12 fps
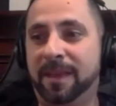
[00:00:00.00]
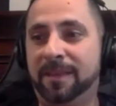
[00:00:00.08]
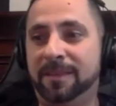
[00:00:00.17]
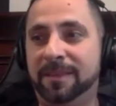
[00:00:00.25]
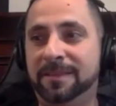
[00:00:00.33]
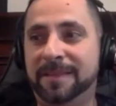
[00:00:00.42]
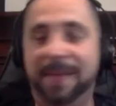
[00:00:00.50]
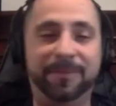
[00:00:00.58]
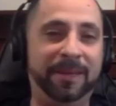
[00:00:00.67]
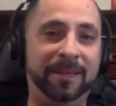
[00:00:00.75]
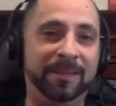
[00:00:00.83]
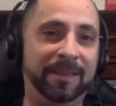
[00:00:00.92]
does that
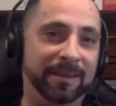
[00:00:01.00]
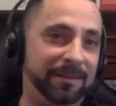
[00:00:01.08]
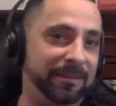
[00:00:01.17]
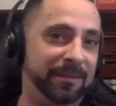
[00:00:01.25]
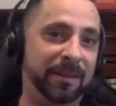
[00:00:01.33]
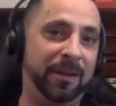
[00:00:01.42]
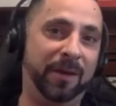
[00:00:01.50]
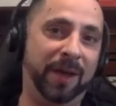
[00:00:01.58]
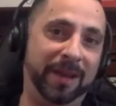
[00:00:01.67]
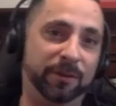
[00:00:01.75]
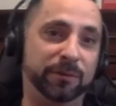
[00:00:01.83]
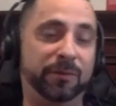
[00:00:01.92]
mean that I
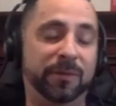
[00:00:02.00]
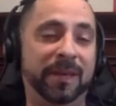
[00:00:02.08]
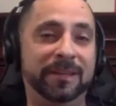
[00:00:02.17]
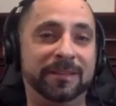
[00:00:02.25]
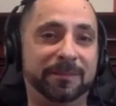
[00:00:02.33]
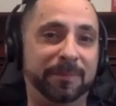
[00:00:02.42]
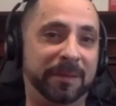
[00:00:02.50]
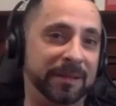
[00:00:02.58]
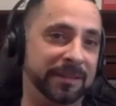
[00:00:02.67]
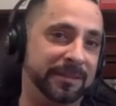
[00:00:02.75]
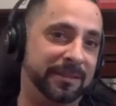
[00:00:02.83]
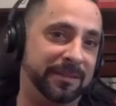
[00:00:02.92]
don't do this
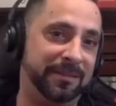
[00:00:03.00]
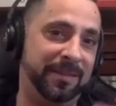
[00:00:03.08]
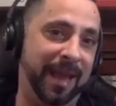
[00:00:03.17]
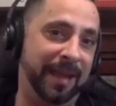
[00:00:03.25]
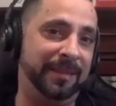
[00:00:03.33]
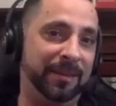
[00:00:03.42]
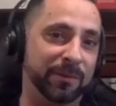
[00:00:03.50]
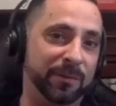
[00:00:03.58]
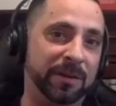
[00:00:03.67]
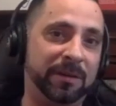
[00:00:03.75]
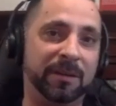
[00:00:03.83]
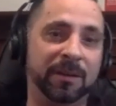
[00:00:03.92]
because that didn't
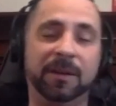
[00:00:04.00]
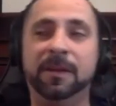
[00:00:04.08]
work?